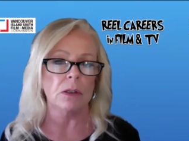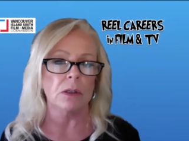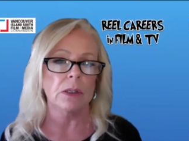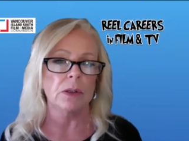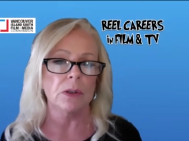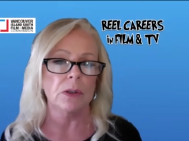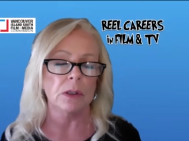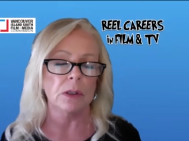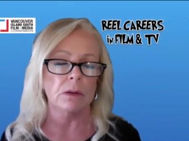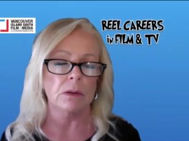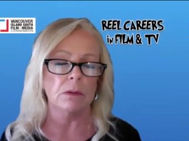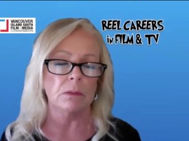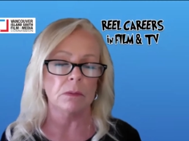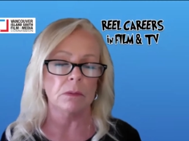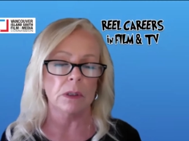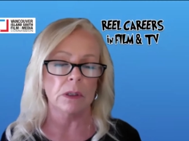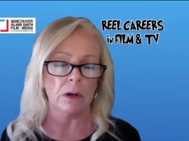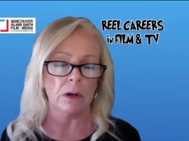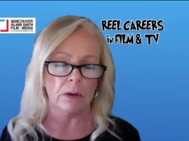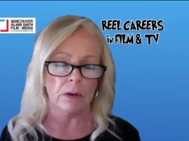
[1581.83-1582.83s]
Is it,
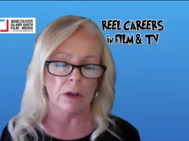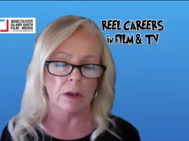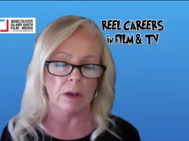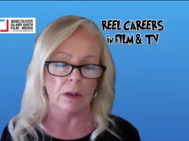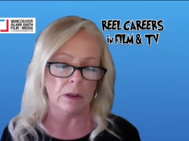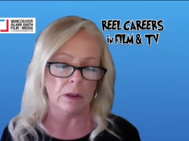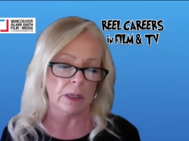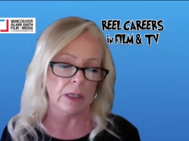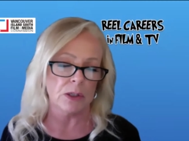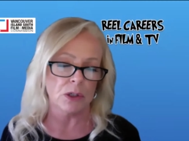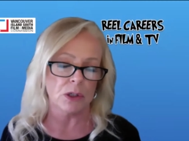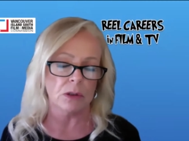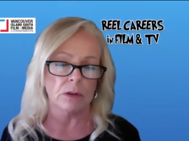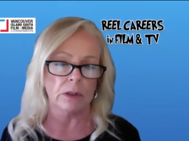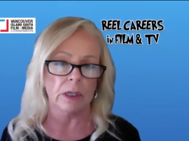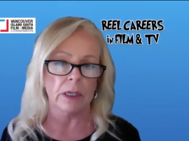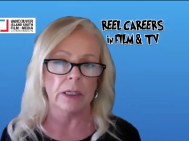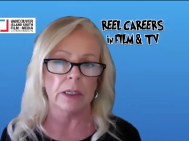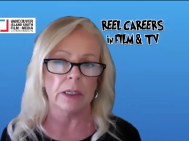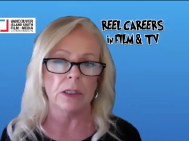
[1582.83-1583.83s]
or, can they still
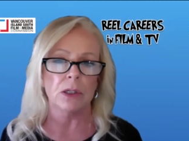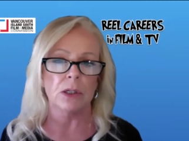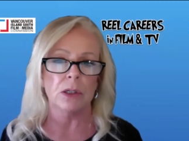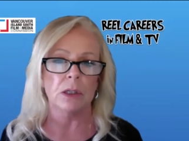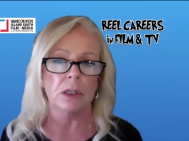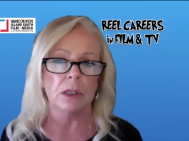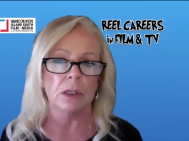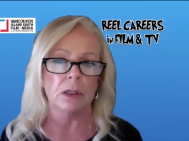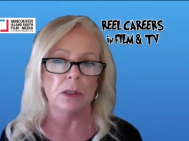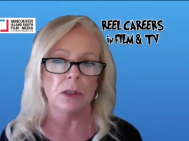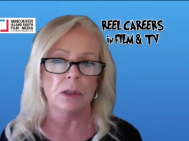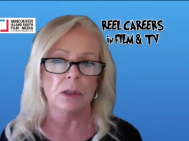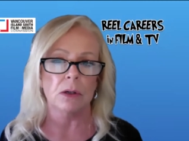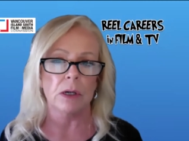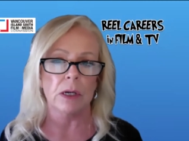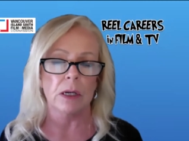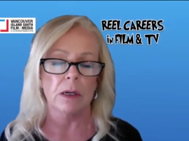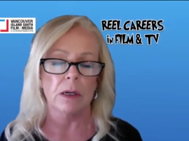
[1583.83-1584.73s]
get into the industry?